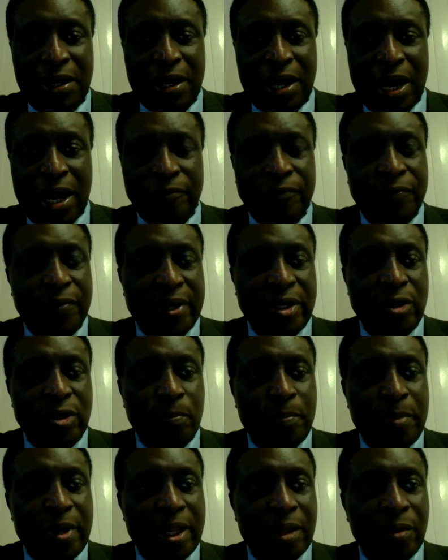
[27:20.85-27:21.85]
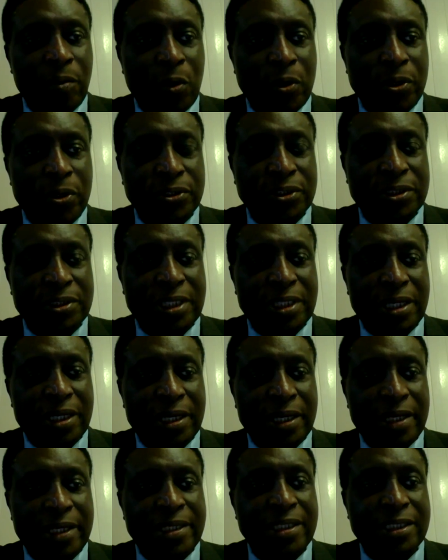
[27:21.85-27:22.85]
Alfred Nobel was,
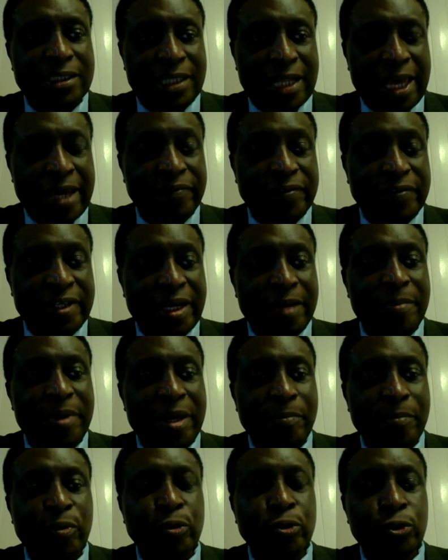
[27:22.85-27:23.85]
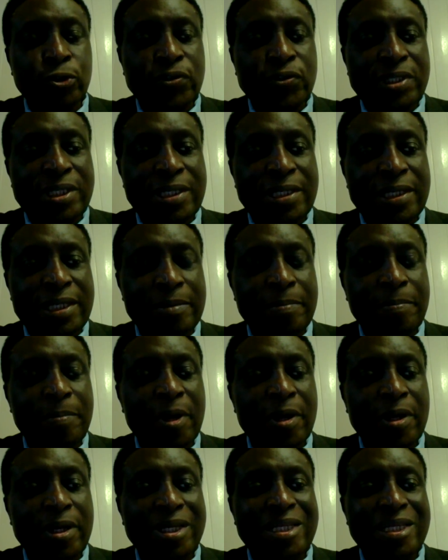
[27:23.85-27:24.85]
in his lifetime, able to see the
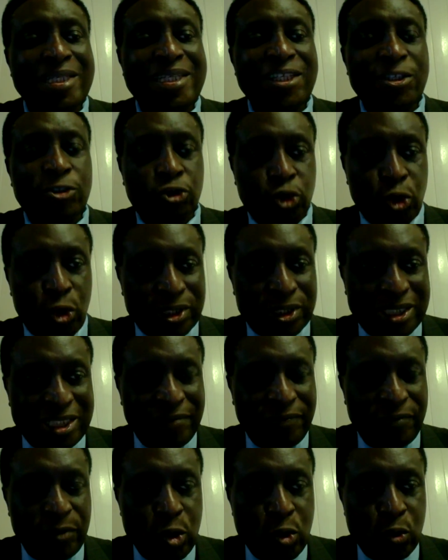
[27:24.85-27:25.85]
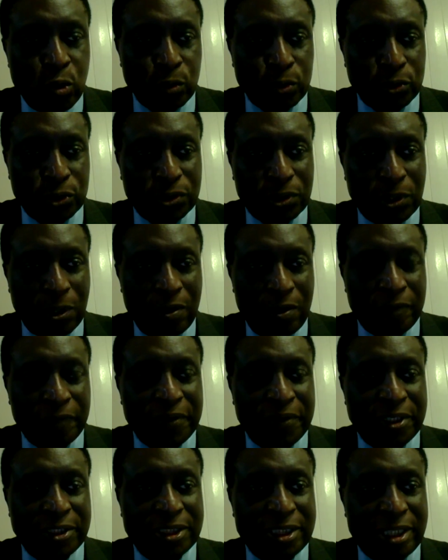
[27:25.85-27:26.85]
destructive use of
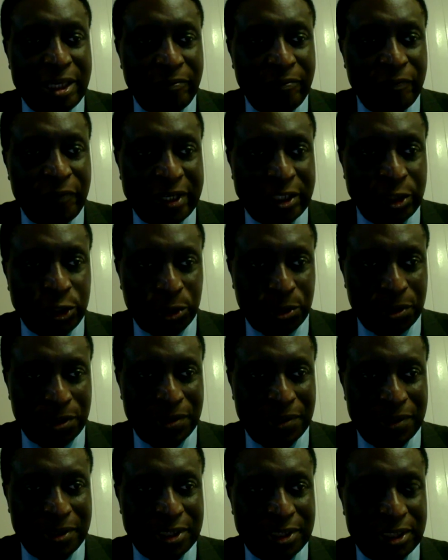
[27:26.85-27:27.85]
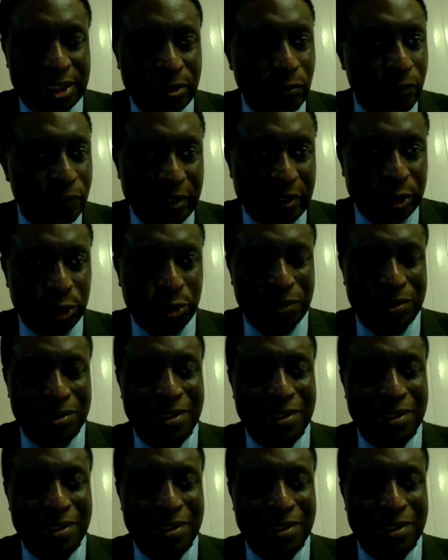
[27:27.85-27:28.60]
his invention, his innovation.